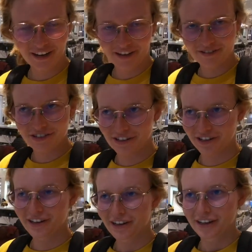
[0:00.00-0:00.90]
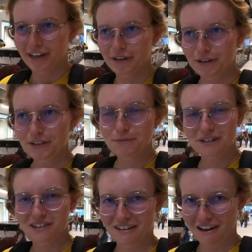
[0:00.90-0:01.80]
counter. It was a
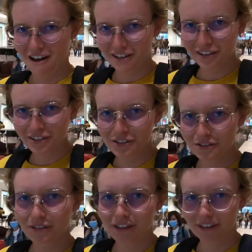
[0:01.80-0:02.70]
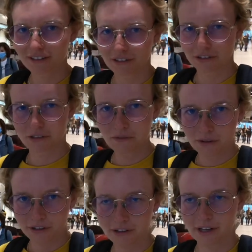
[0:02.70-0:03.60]
bit long though, like the queue
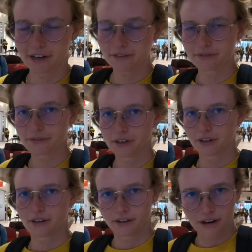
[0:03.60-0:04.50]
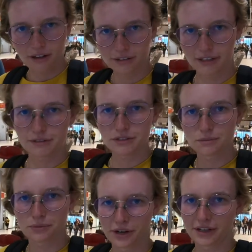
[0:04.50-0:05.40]
were kind of long, like I was
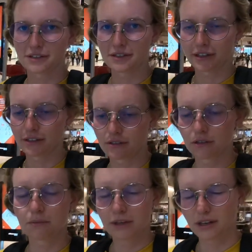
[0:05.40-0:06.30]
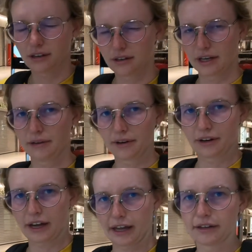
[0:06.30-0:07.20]
surprised. Like it took me an hour and
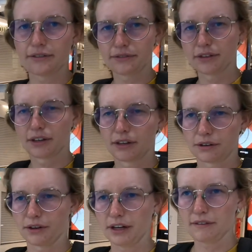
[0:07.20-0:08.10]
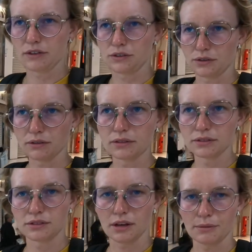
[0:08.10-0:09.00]
a half, or even two,
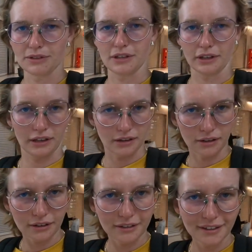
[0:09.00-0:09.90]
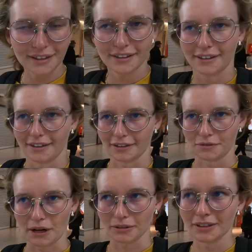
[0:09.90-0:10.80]
to come until here. Like
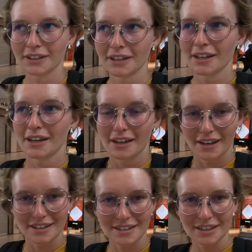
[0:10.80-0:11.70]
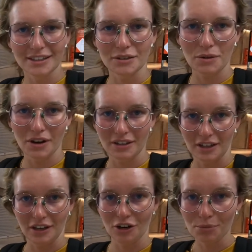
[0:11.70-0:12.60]
wow. And still that we are
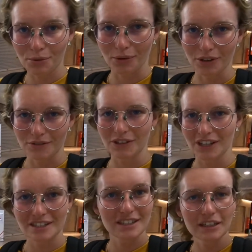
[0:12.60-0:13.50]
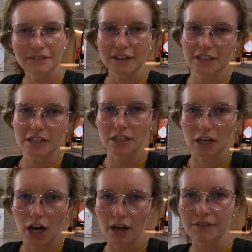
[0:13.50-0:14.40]
in the airport, we can still tell it's the
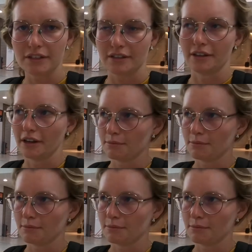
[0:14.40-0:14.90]
COVID time